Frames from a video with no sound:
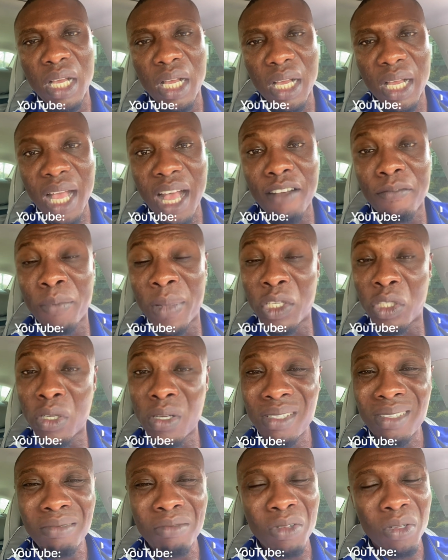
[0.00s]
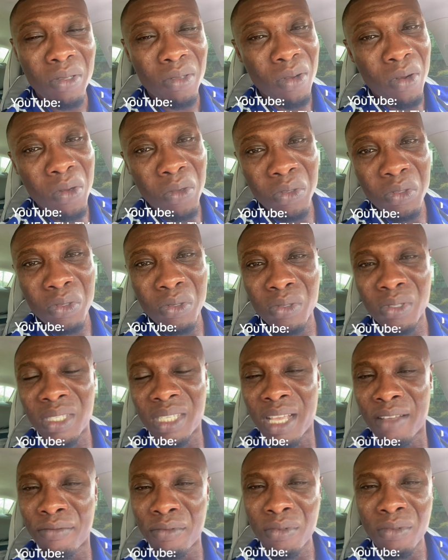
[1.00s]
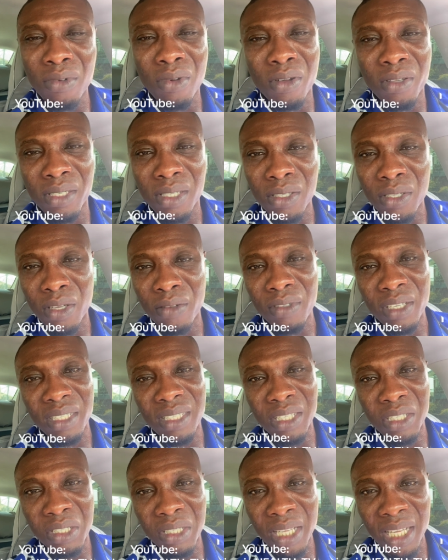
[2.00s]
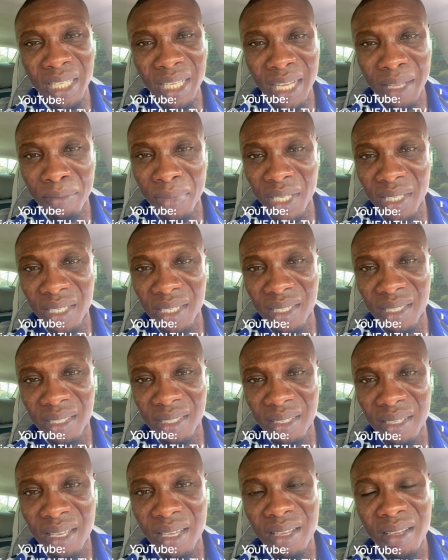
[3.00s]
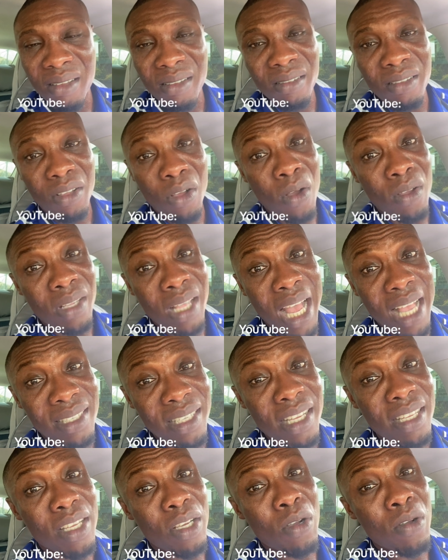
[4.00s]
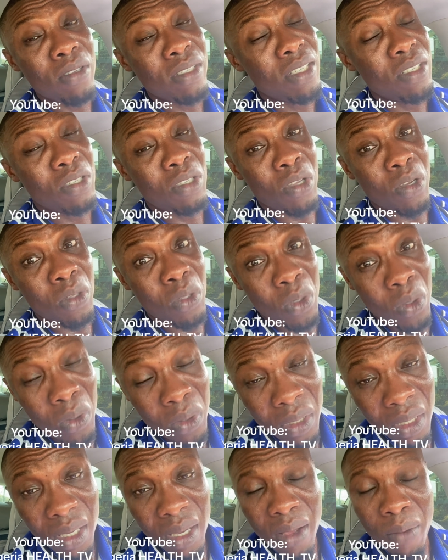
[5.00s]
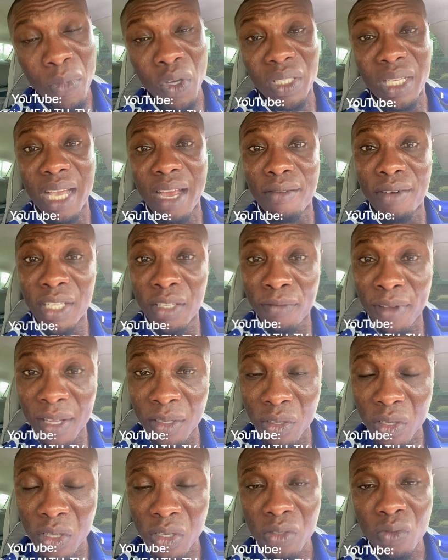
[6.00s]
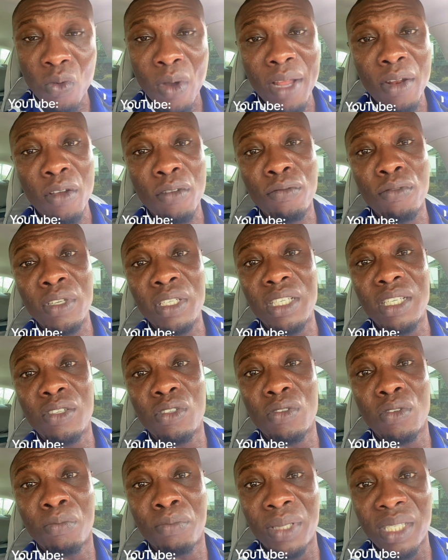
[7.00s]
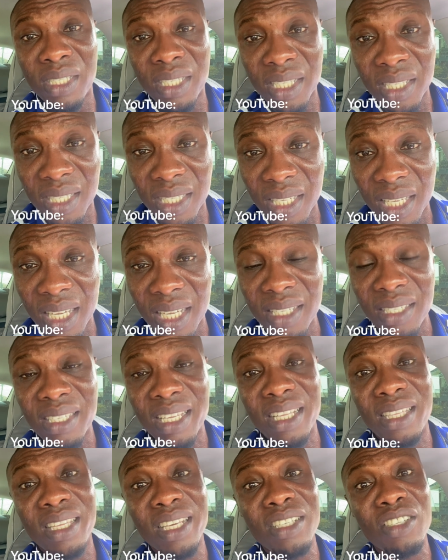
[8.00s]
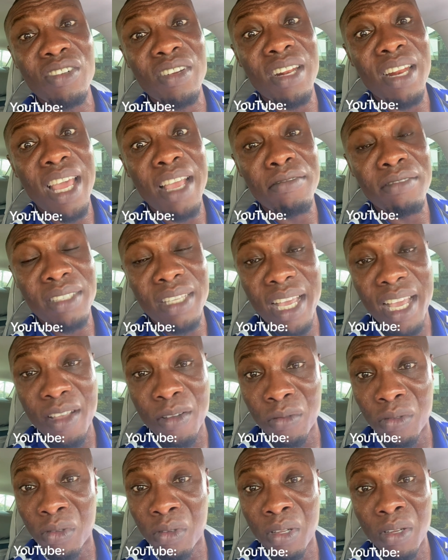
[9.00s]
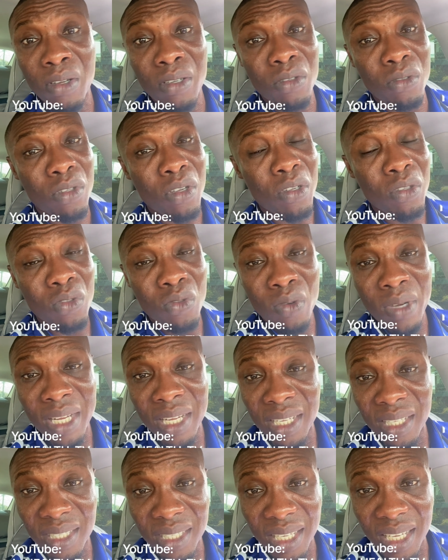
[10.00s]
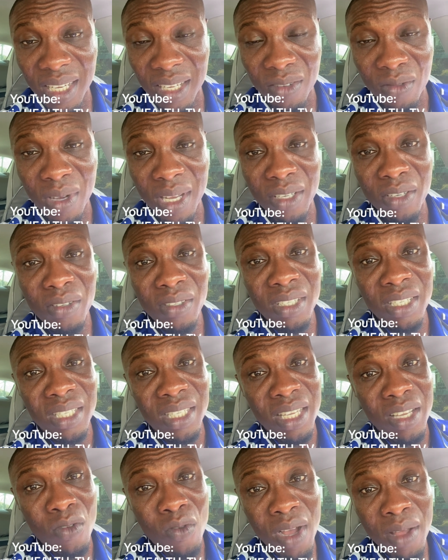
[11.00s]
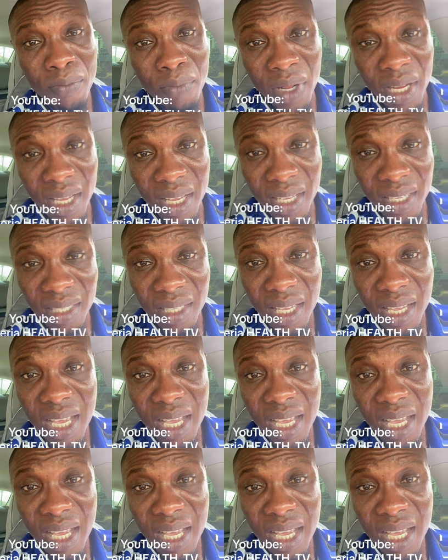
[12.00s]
I've mentioned close to 7 causes of gestational diabetes. I said the cause is not known, but there are risk factors, one of which is obesity, sedentary lifestyle. You don't do anything, you are just sitting in one place.